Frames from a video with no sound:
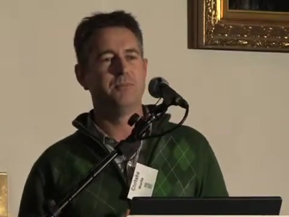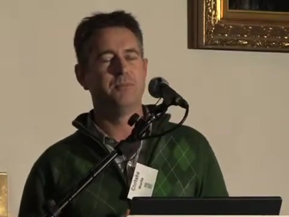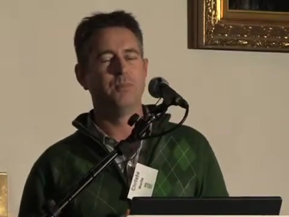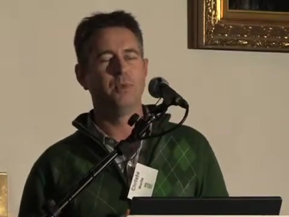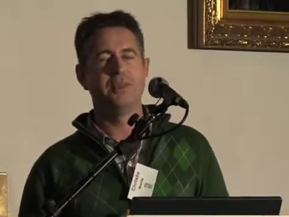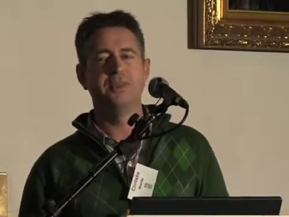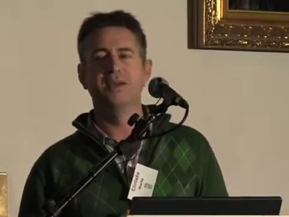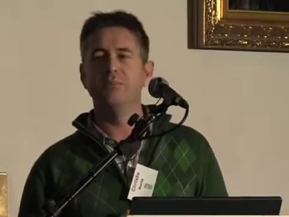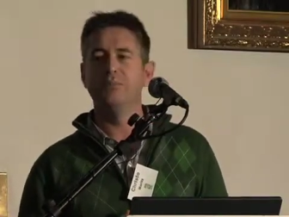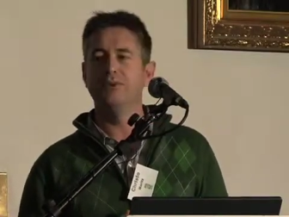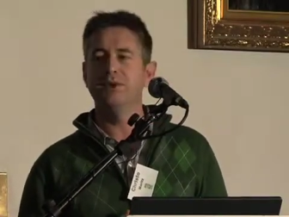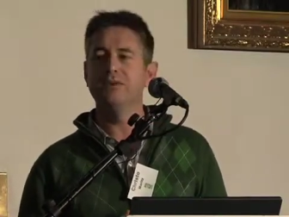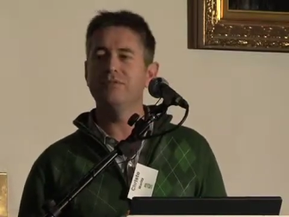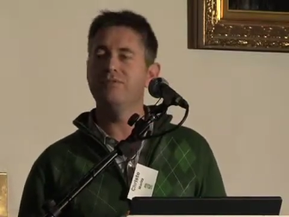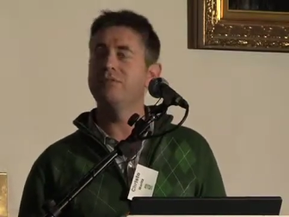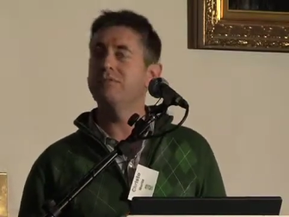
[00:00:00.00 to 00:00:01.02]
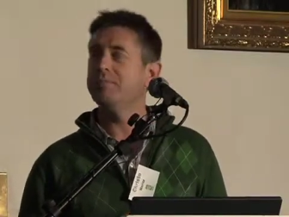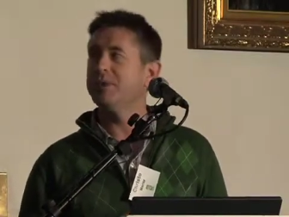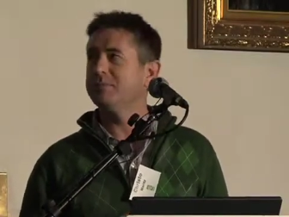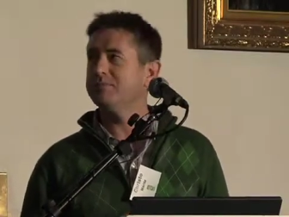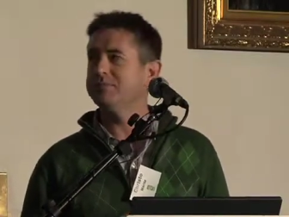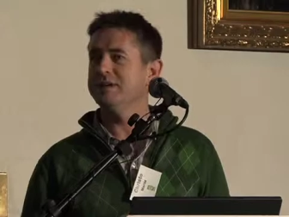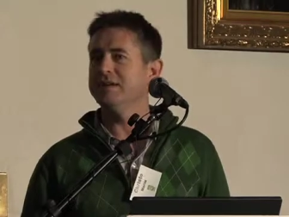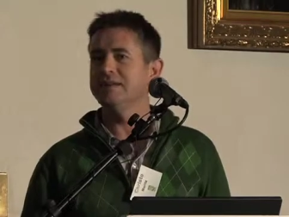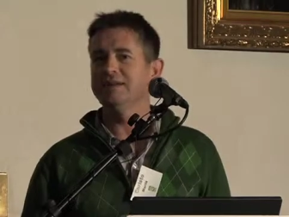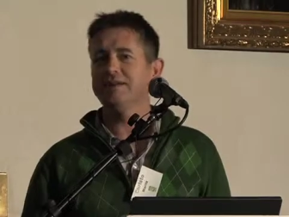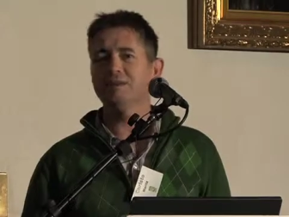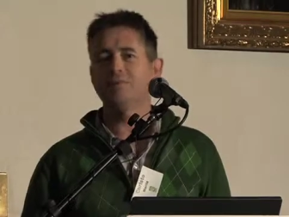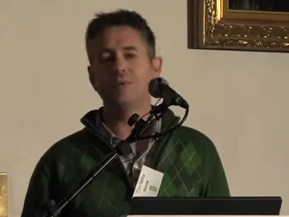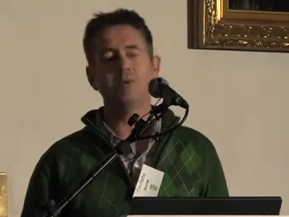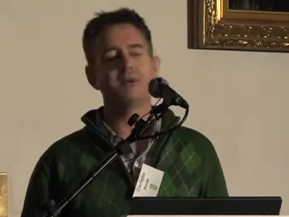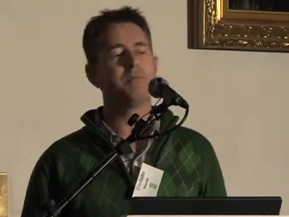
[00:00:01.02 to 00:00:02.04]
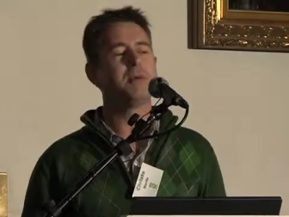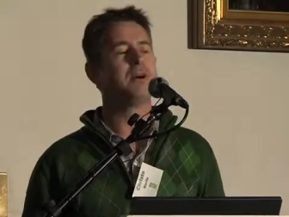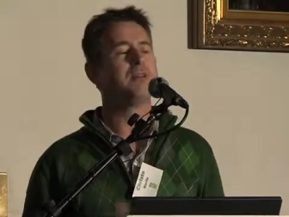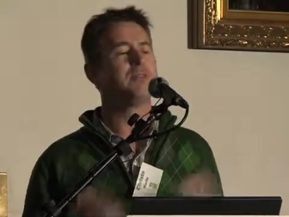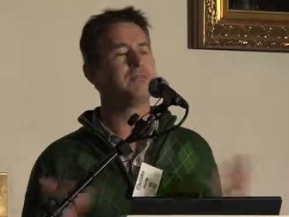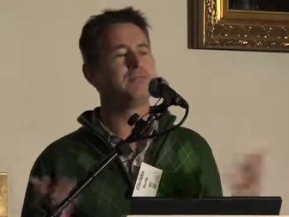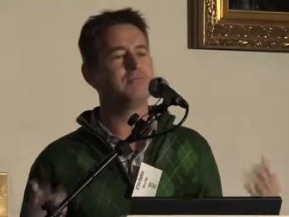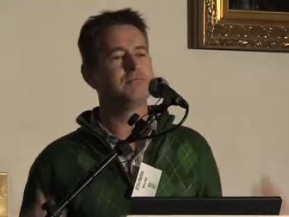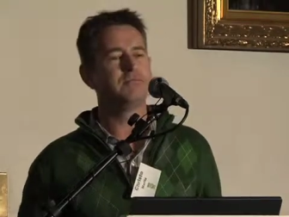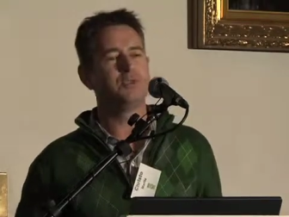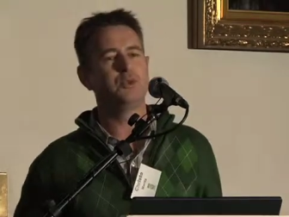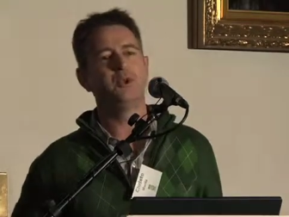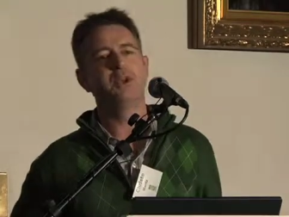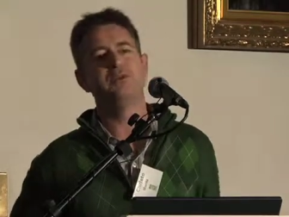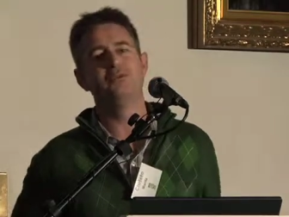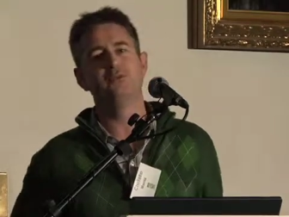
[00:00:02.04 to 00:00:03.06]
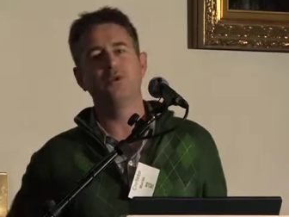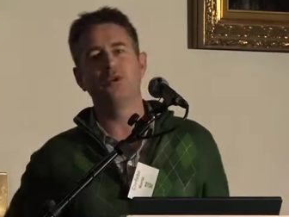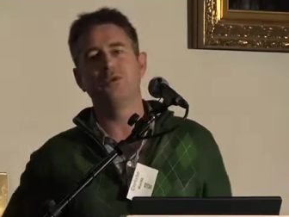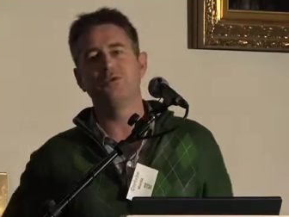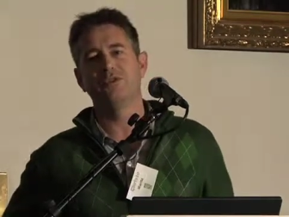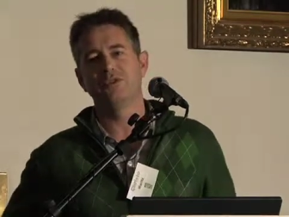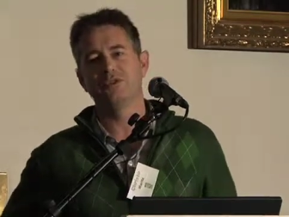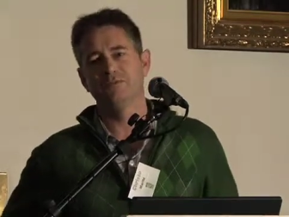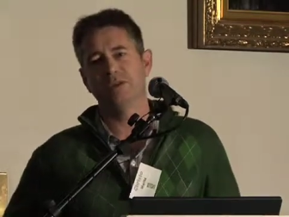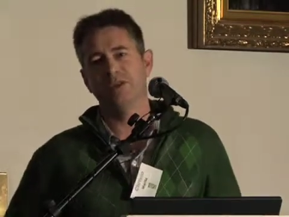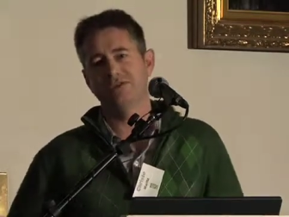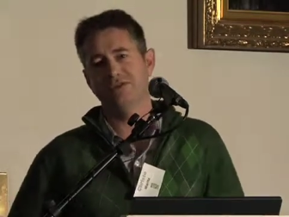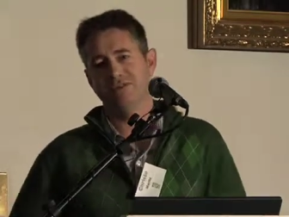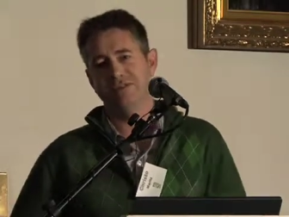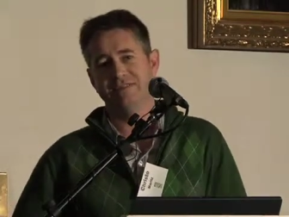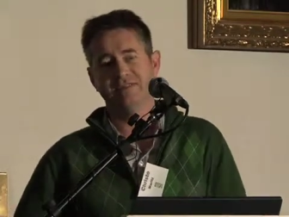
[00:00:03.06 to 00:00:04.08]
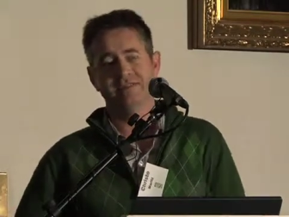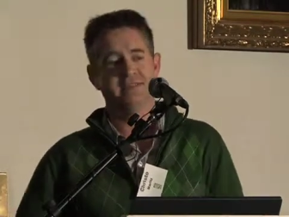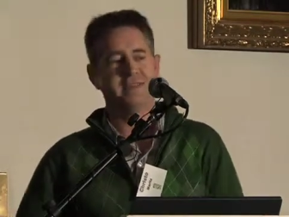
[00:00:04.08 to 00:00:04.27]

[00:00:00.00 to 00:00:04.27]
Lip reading: When they brief the maps in, there's probably about 24 of those pages.